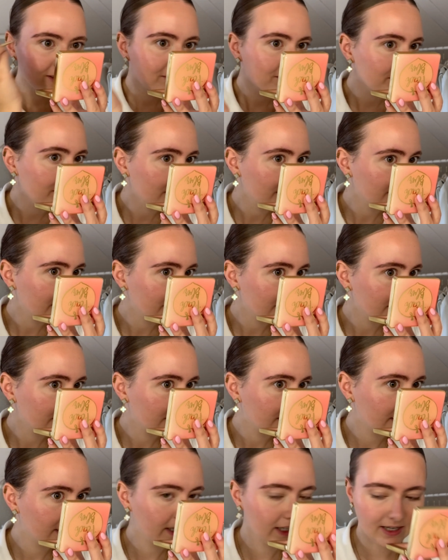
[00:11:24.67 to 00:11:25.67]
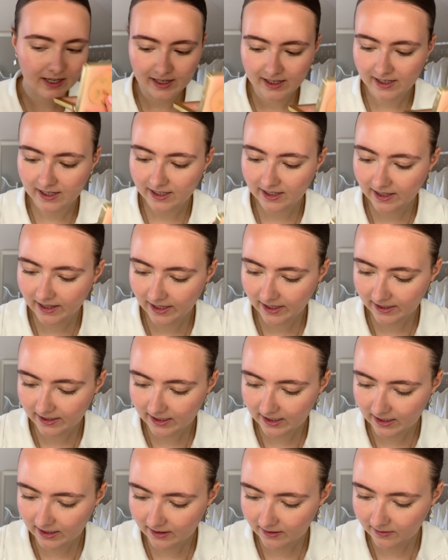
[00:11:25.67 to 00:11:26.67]
But yeah, I didn't like
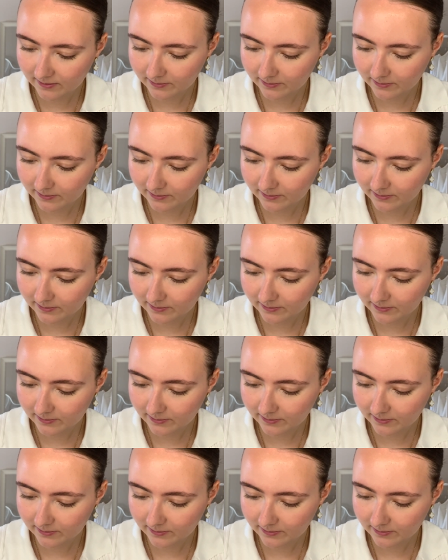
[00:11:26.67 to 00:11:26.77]
that.